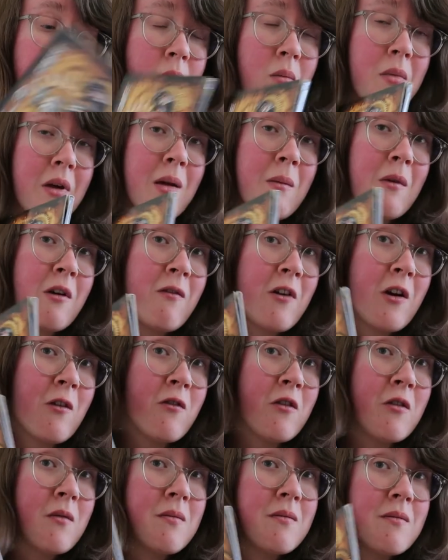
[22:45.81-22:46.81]
being my
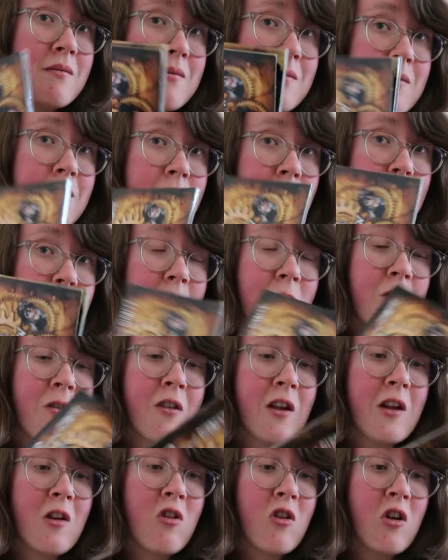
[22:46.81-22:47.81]
favourite Two
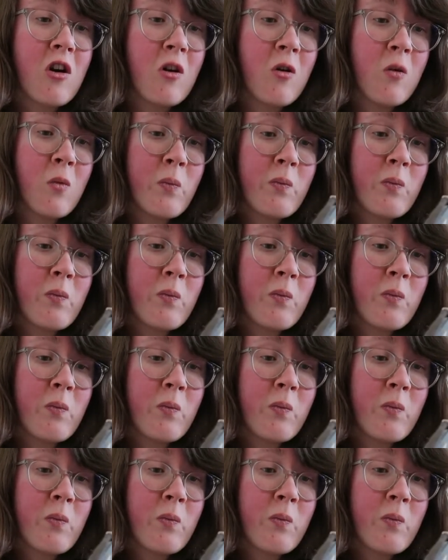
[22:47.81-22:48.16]
Cent Show.